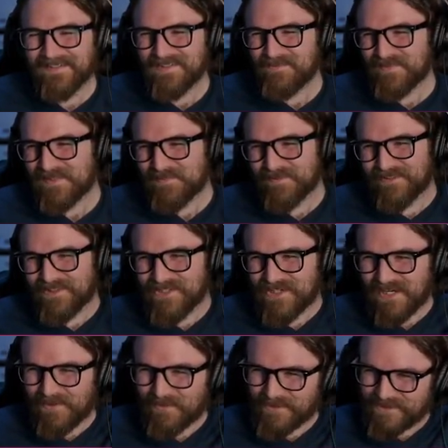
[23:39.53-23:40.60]
People in
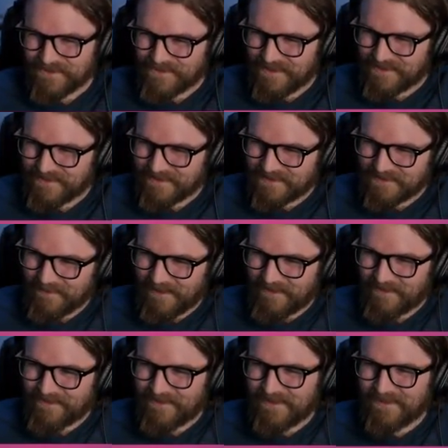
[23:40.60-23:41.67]
chat were suggesting some
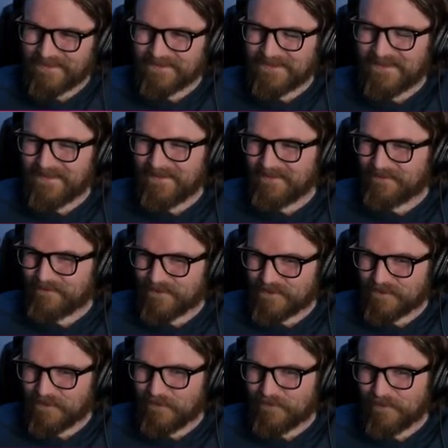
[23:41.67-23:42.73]
other things. Uh,
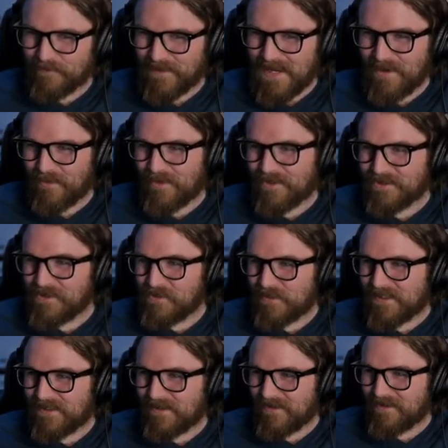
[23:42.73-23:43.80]
so from now on, you
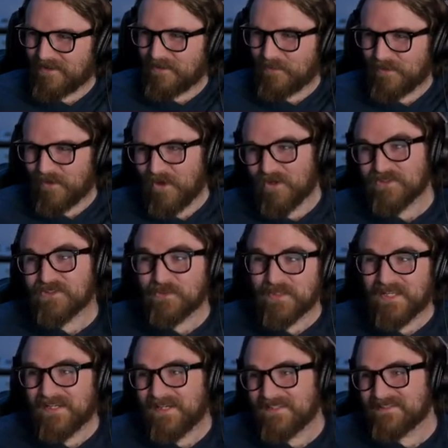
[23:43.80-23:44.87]
cannot, you also
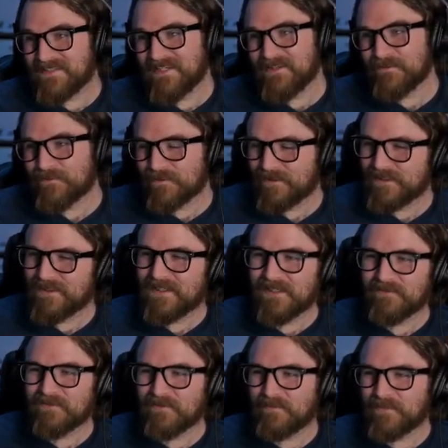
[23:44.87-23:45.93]
cannot say the furry
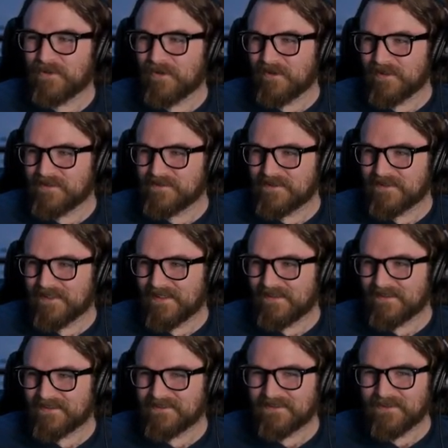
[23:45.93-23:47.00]
guy from Guardians of the
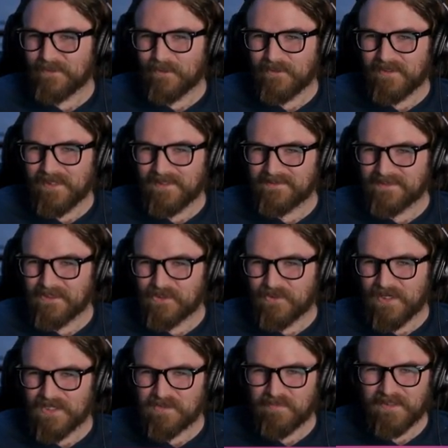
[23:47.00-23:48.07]
Galaxy, or you can't say
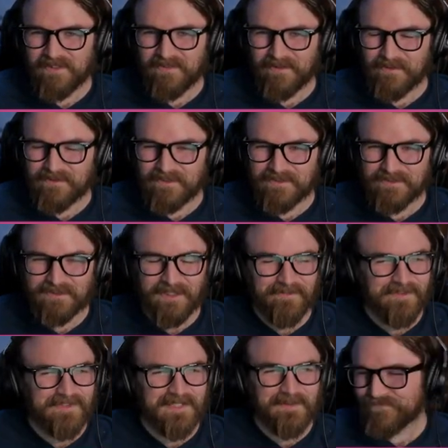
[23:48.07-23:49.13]
Trash Panda. Those things are
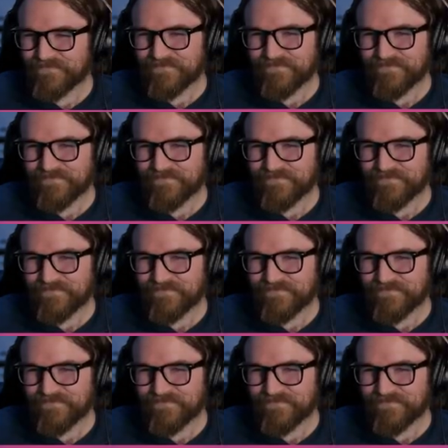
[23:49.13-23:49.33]
off the table.